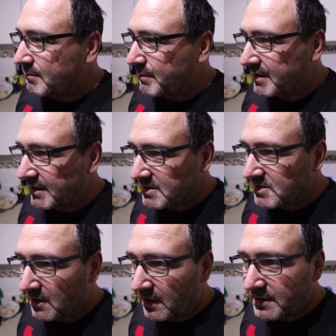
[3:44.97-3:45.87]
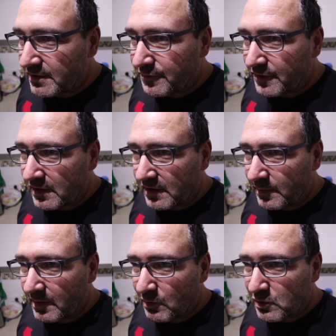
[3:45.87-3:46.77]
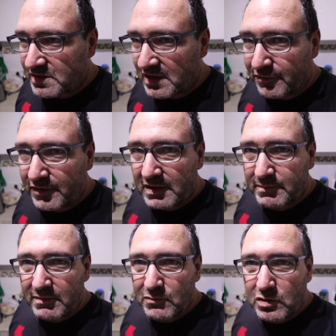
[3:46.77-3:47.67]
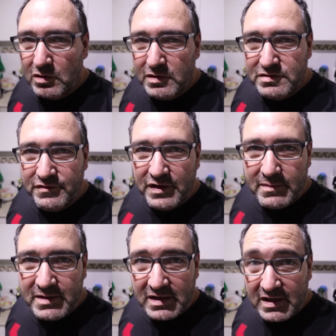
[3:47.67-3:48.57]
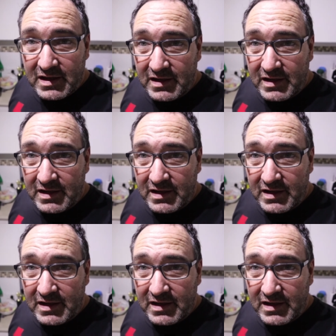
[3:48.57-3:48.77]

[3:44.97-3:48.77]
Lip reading: being inside you'd feel a little bit more stuffy and a bit more claustrophobic.